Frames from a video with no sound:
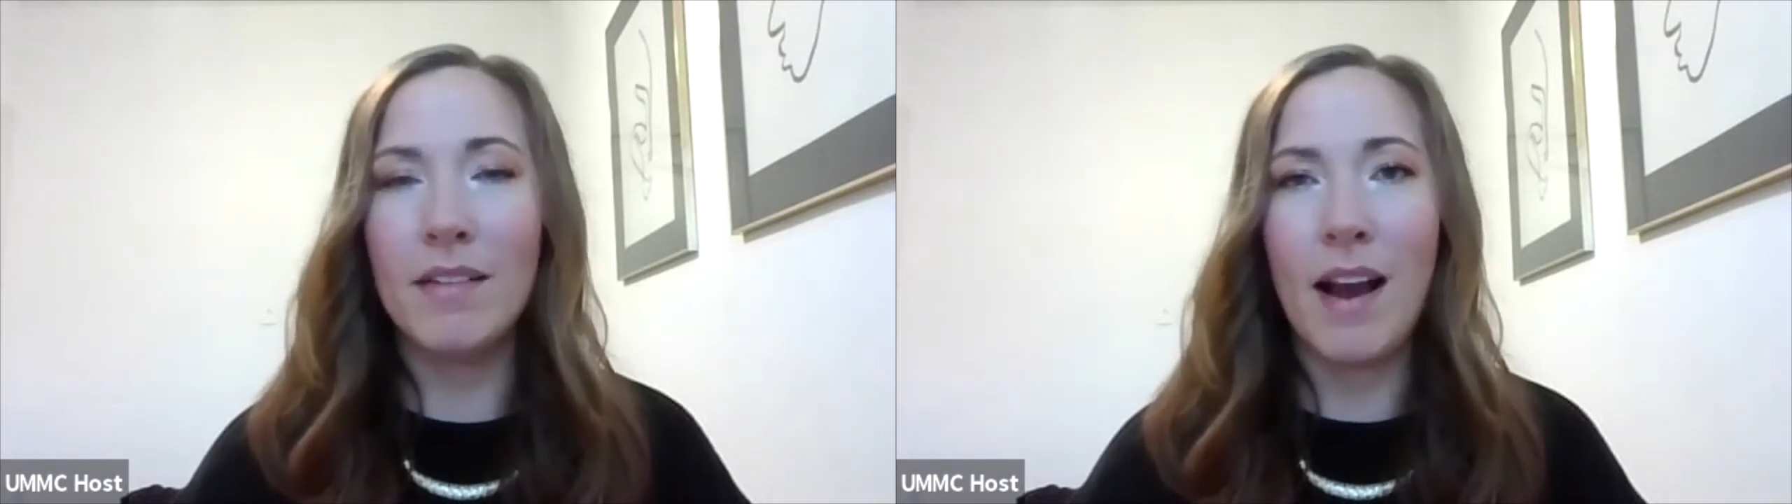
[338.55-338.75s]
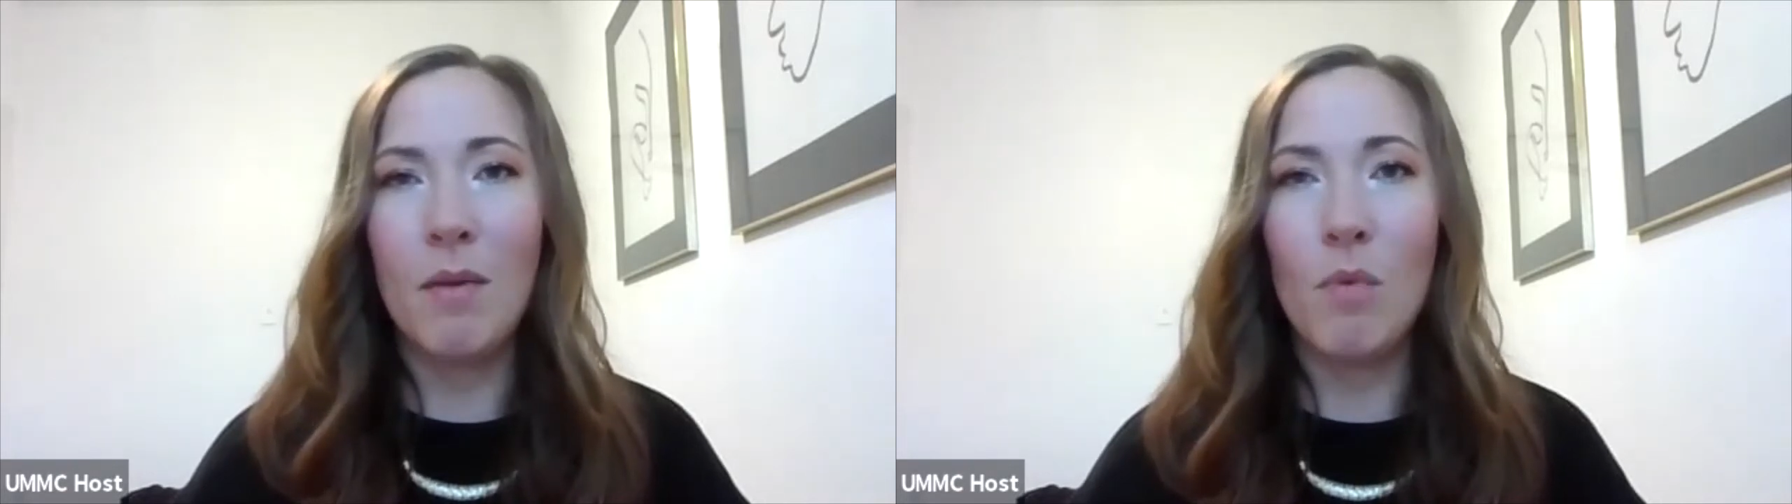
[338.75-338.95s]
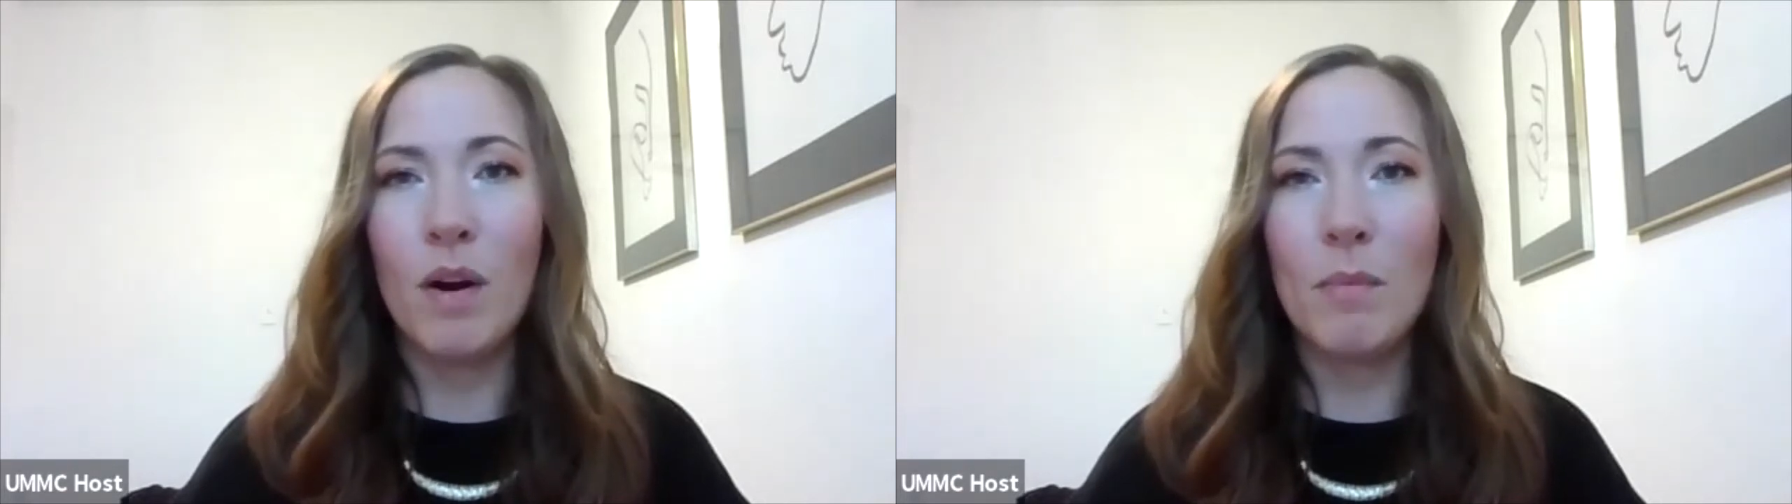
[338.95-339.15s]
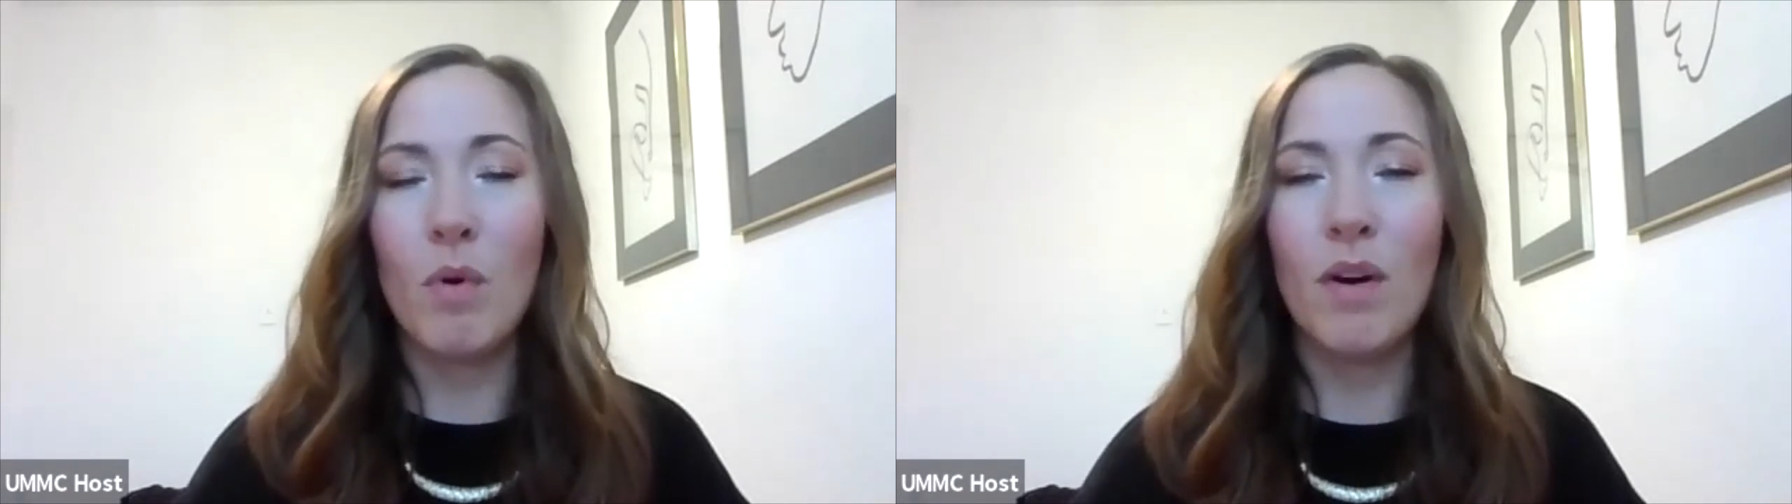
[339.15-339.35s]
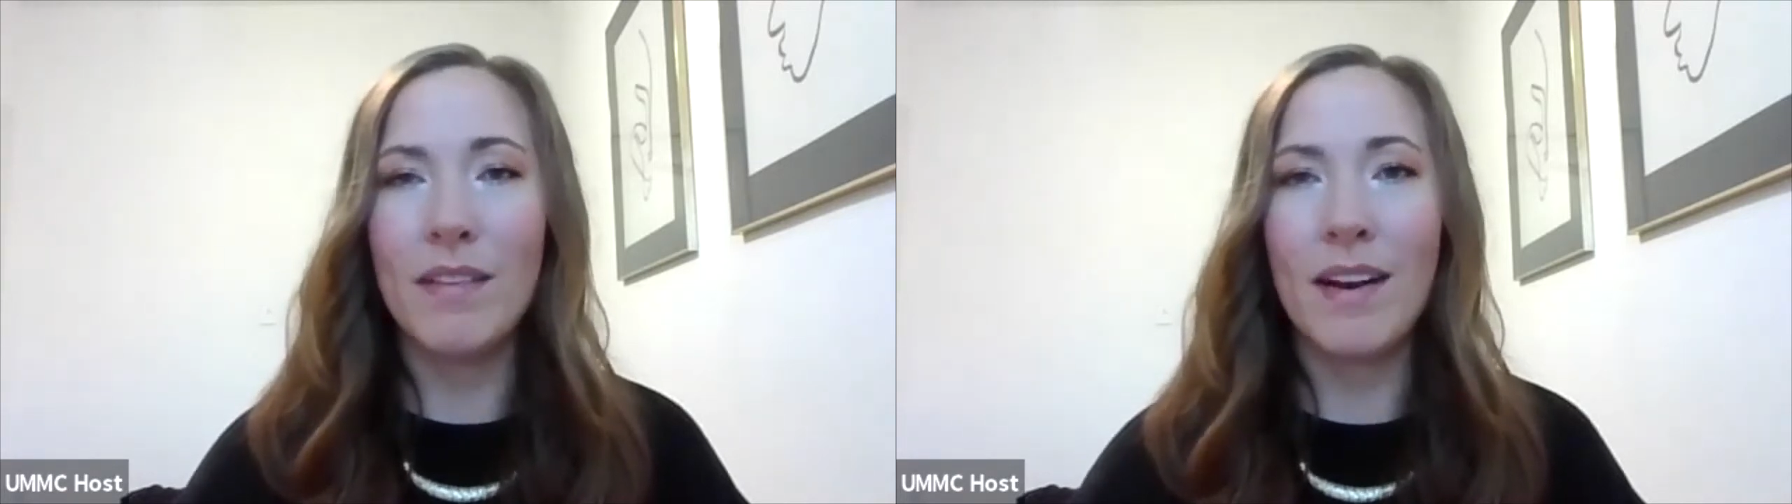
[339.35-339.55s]
now more
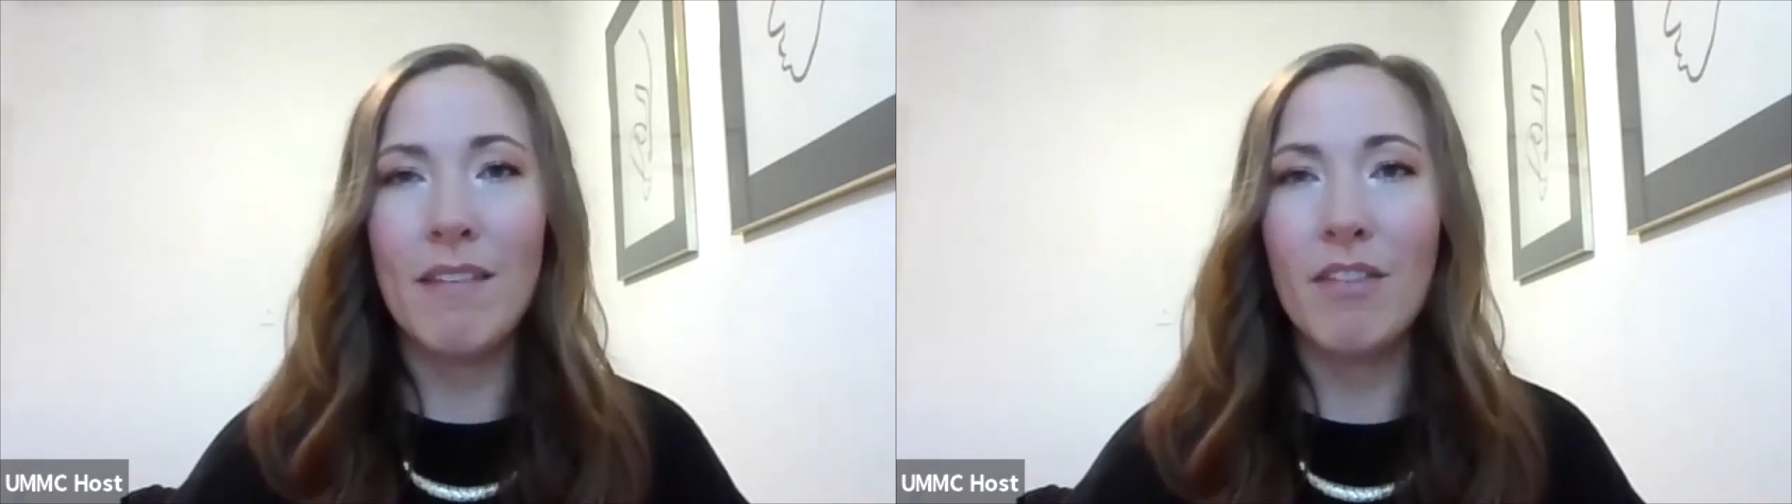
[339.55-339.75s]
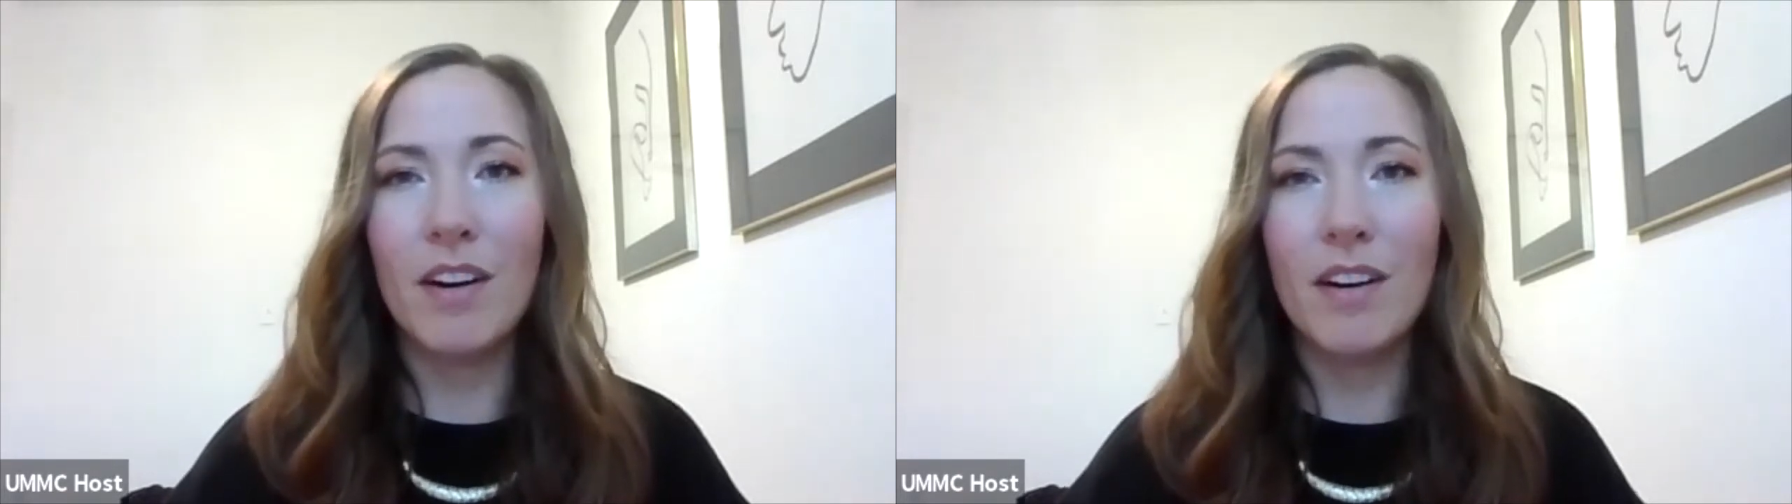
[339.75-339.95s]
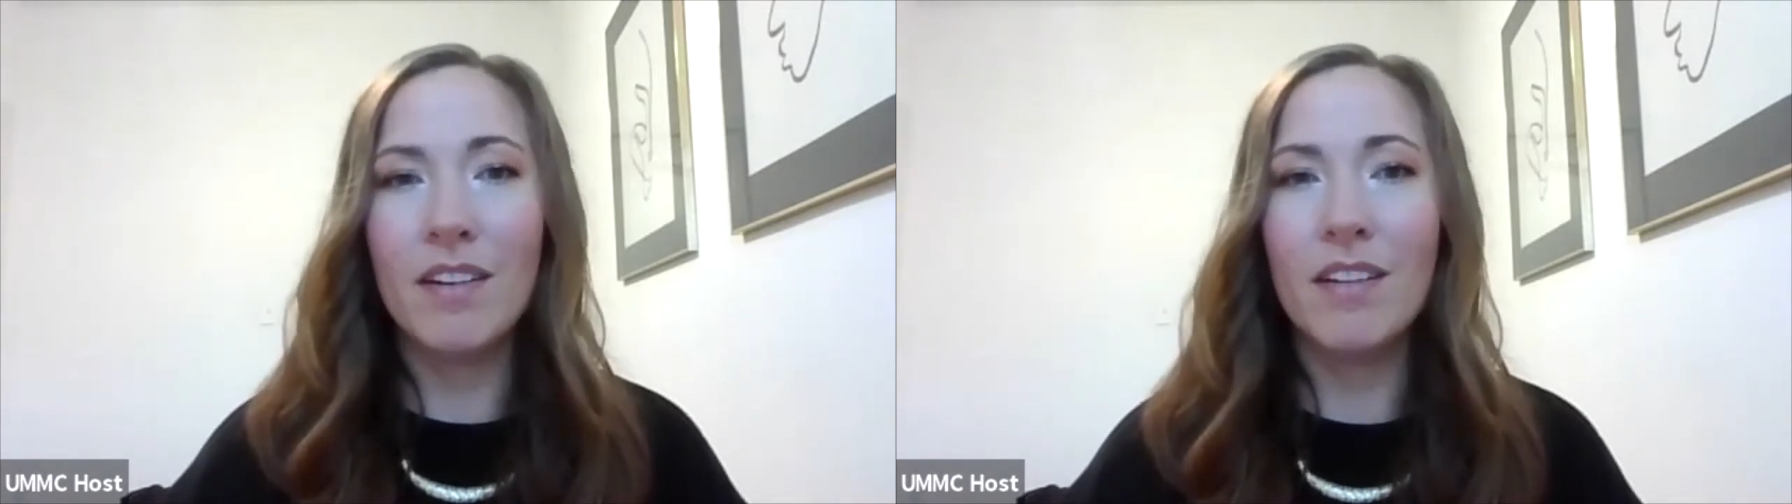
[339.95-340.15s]
important than ever.